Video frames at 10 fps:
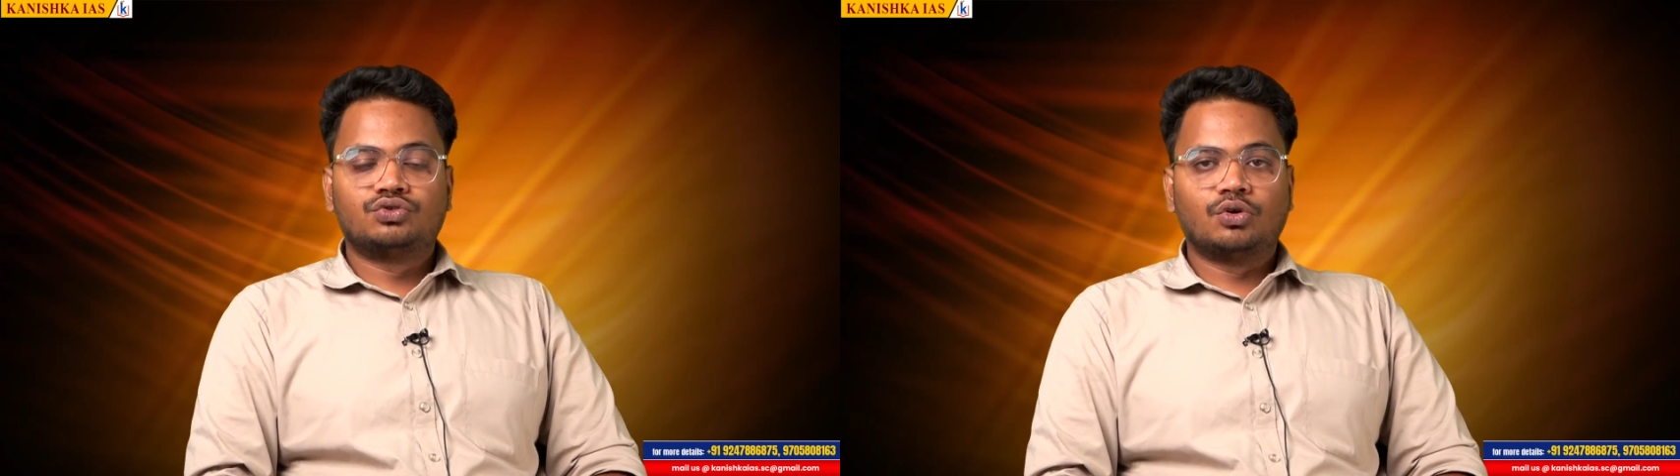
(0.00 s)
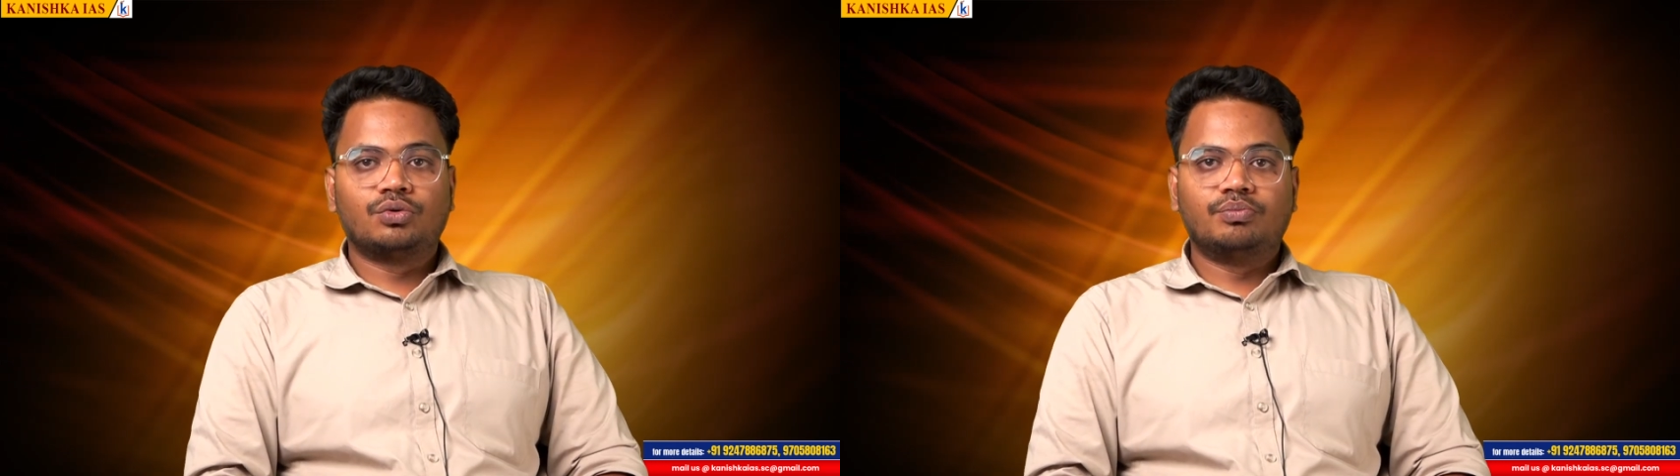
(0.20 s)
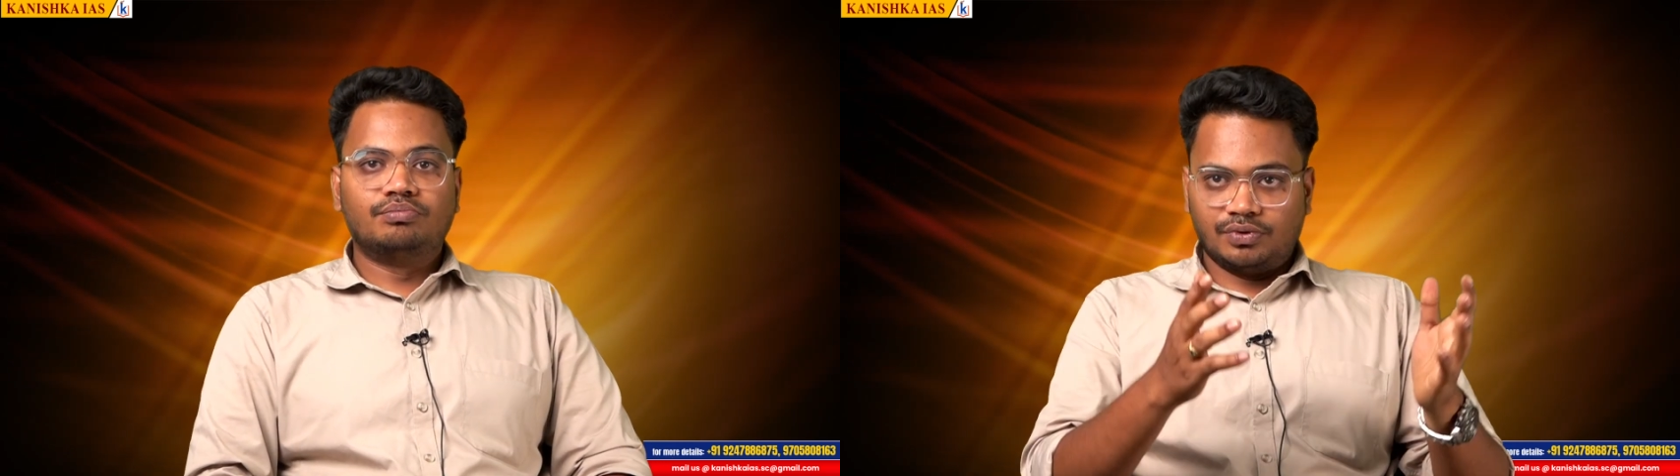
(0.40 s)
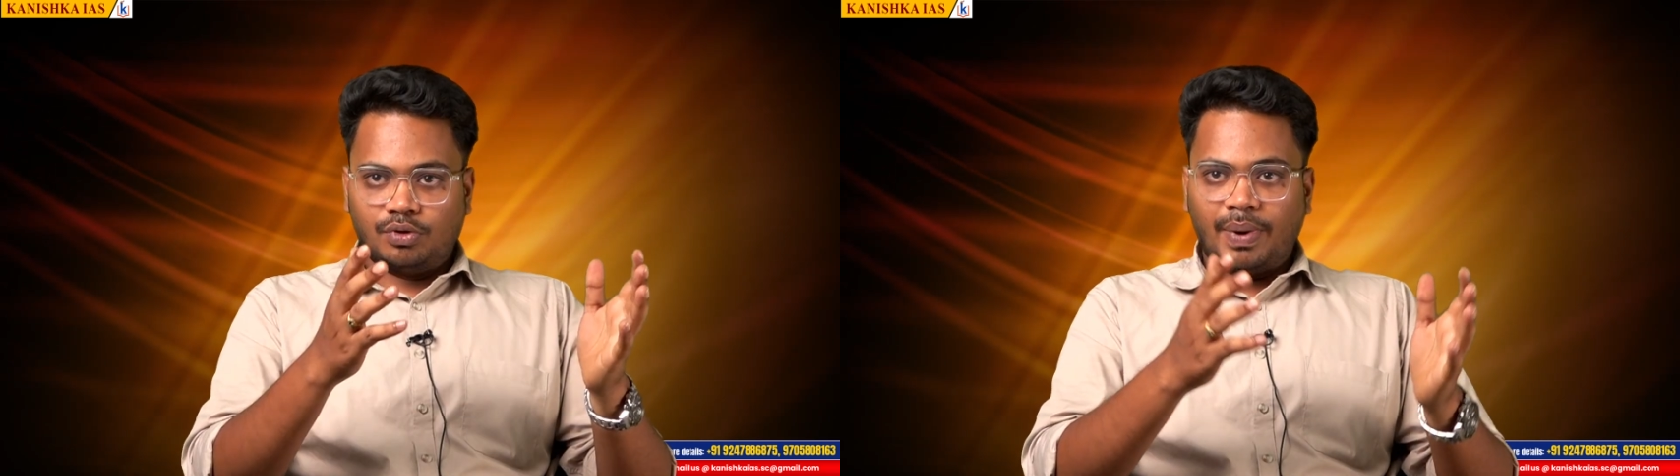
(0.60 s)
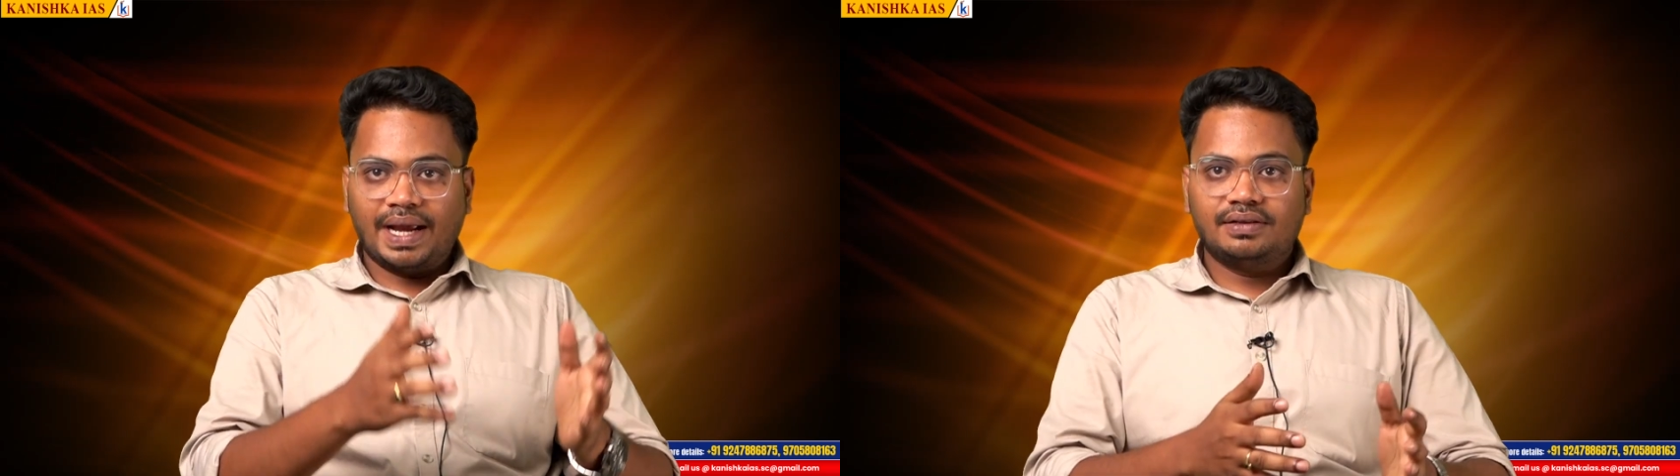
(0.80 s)
So,
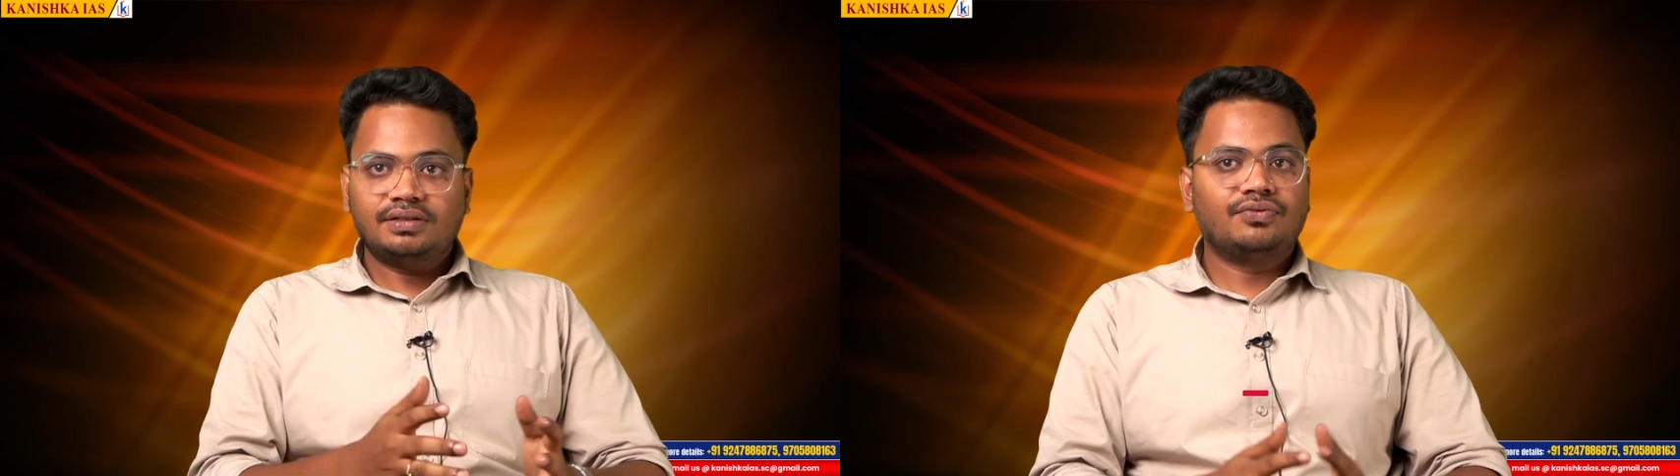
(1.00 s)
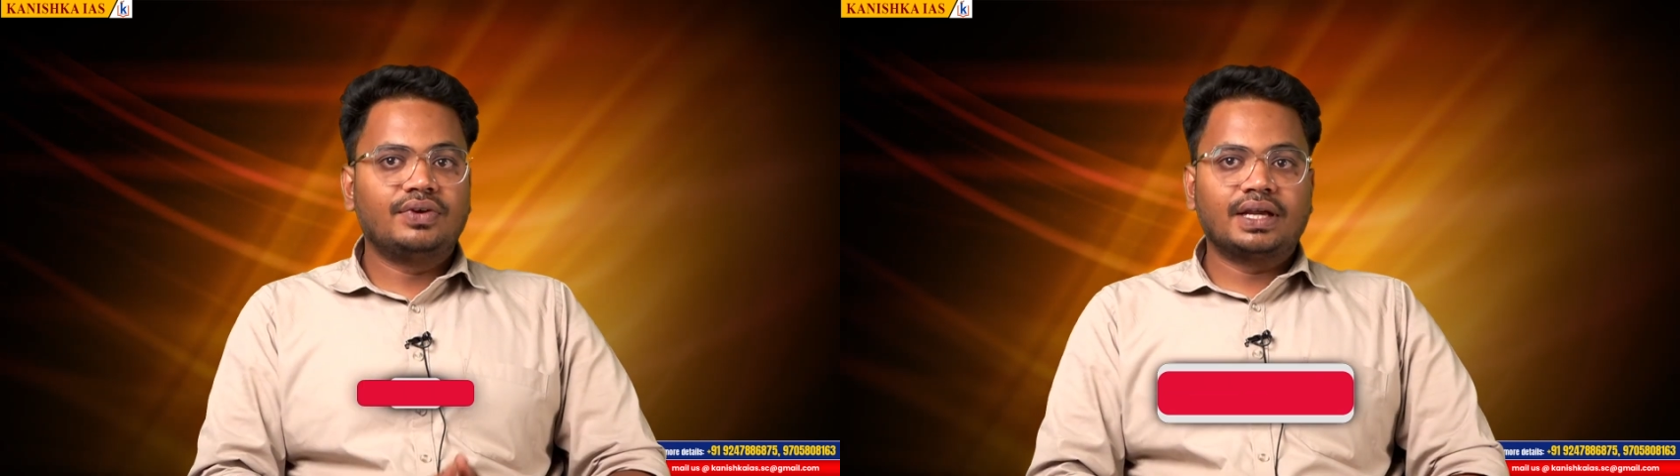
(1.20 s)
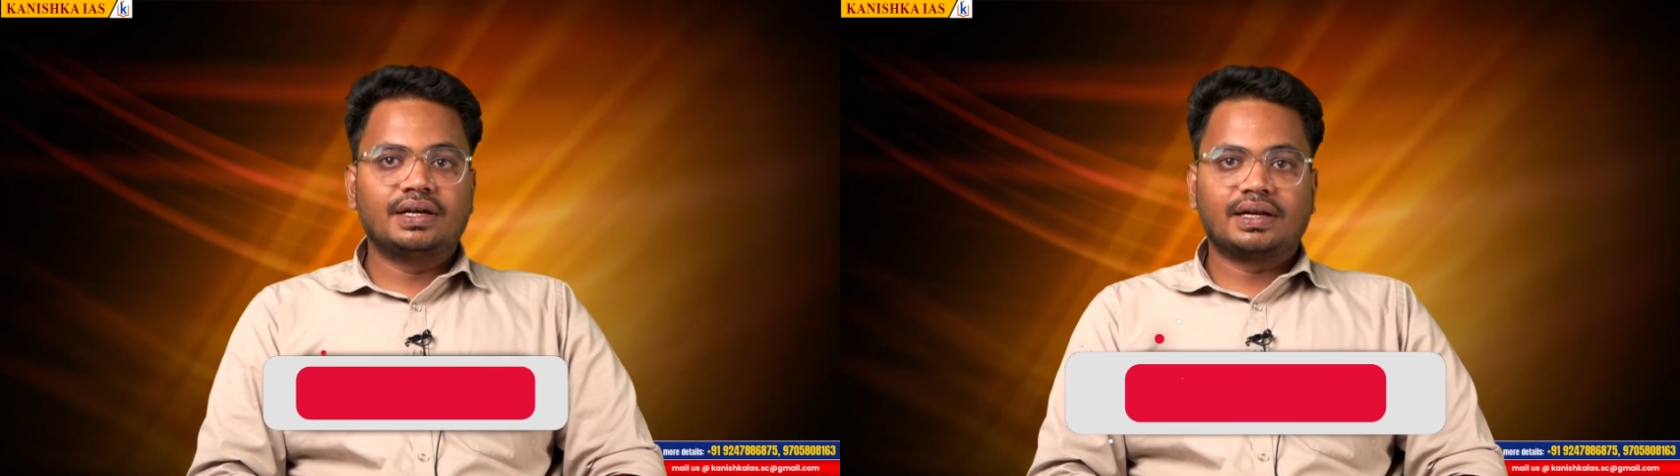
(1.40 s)
by this we can